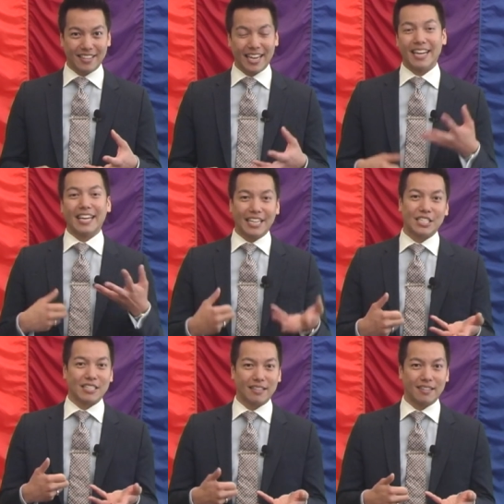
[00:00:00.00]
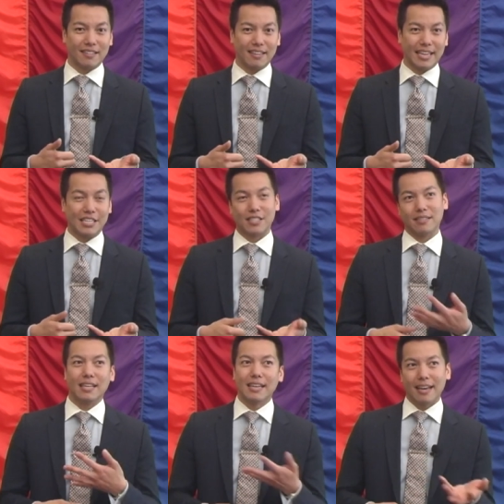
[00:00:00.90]
gay Asian, the Asian
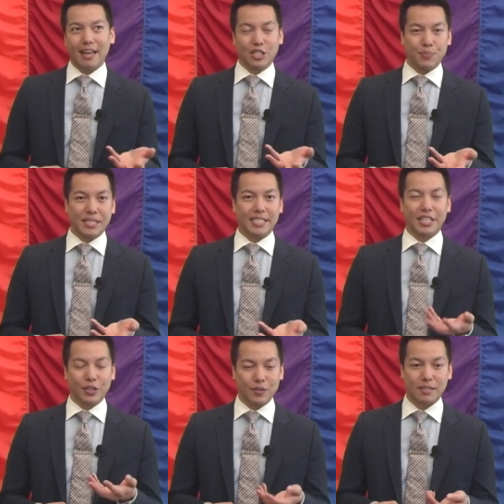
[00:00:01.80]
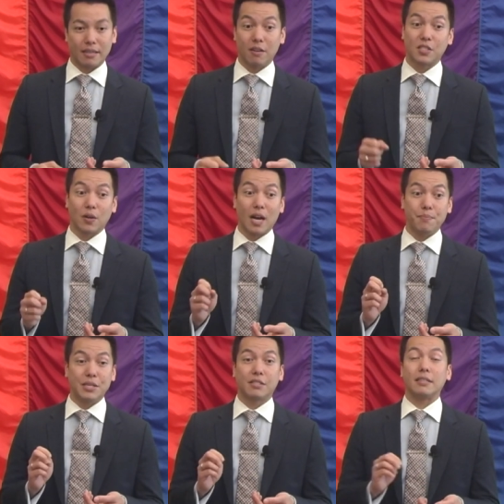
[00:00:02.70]
LGBTQs. And also,
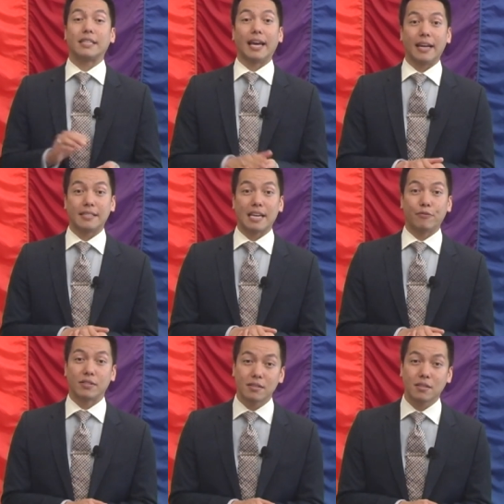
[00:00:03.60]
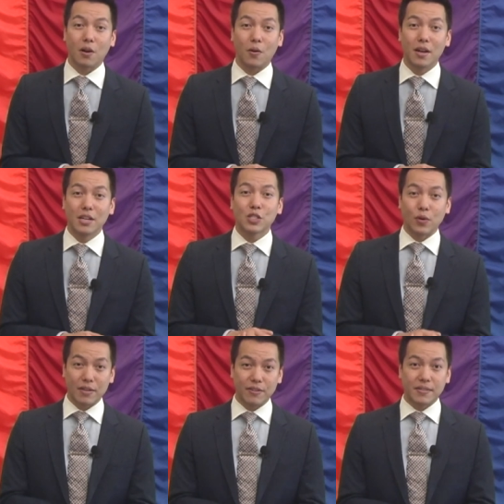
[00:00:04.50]
I'm Mr. Gay San Francisco
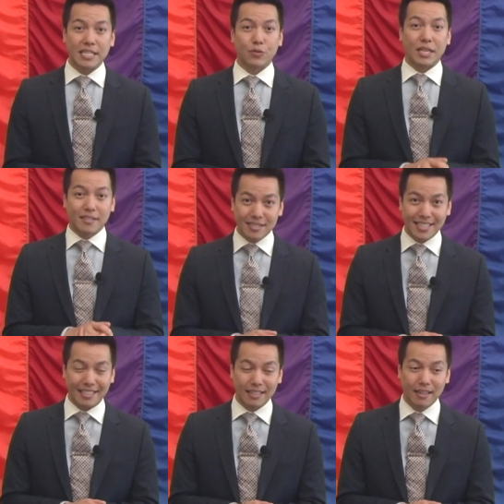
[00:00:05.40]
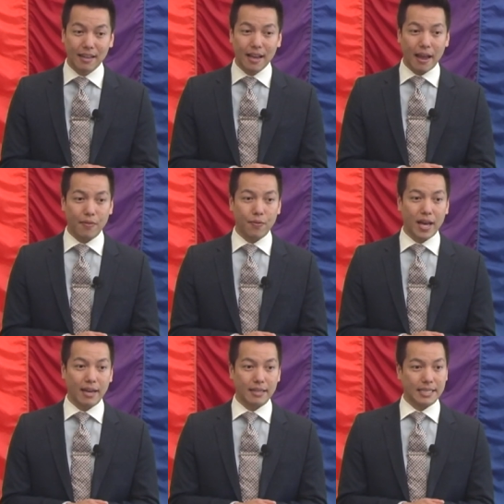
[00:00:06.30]
2015-2016, and
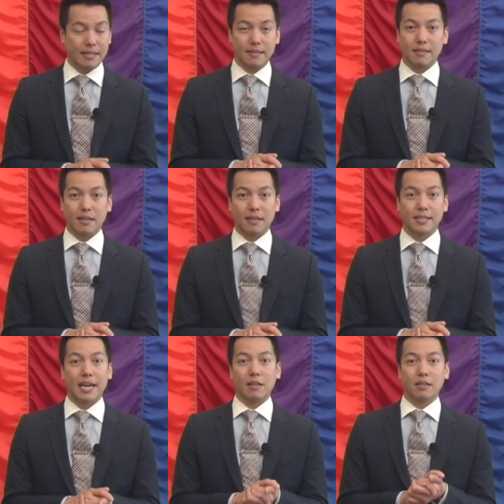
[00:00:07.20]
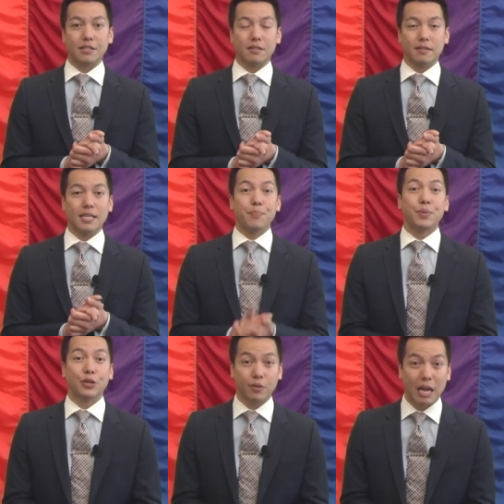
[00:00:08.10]
that is a title under the
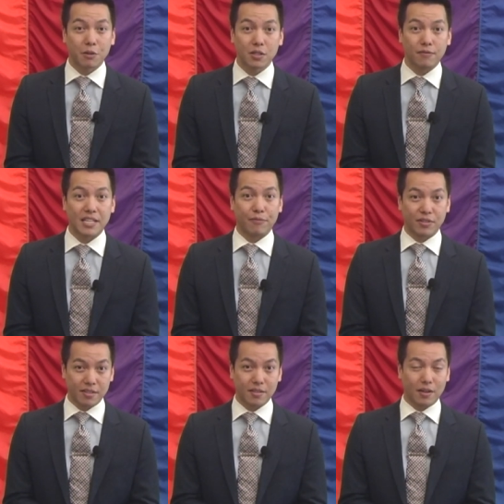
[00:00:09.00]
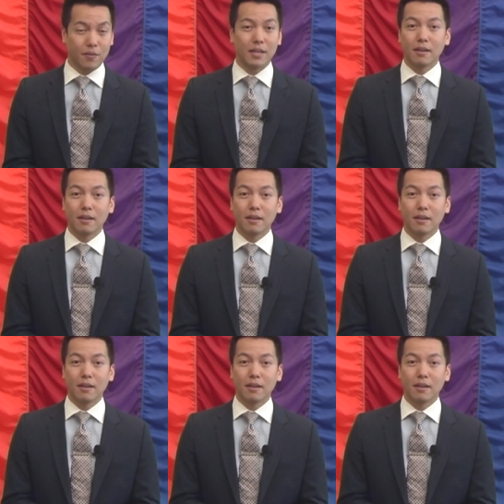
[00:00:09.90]
Imperial Council of San Francisco,